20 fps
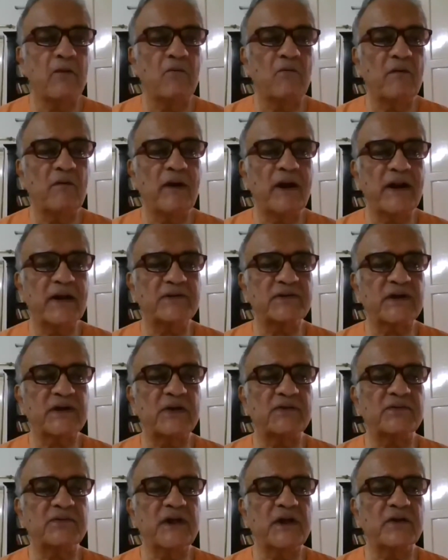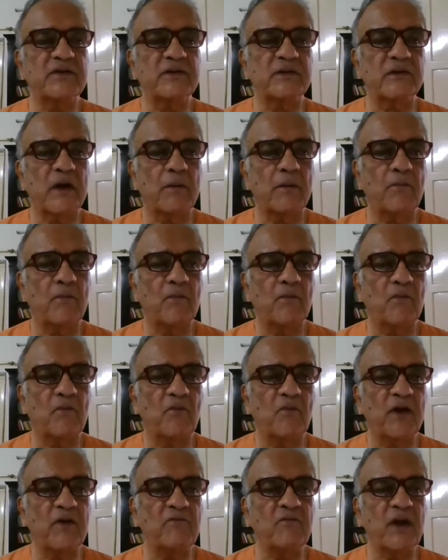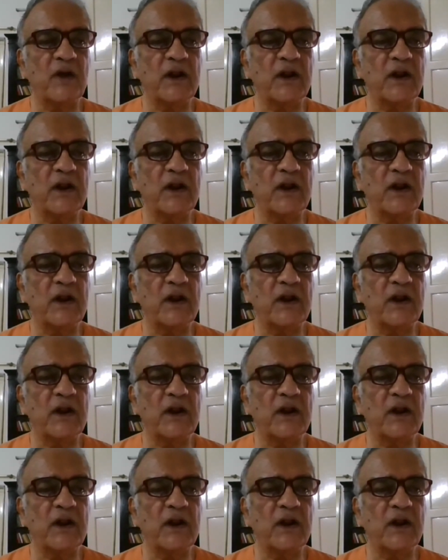we will discuss this when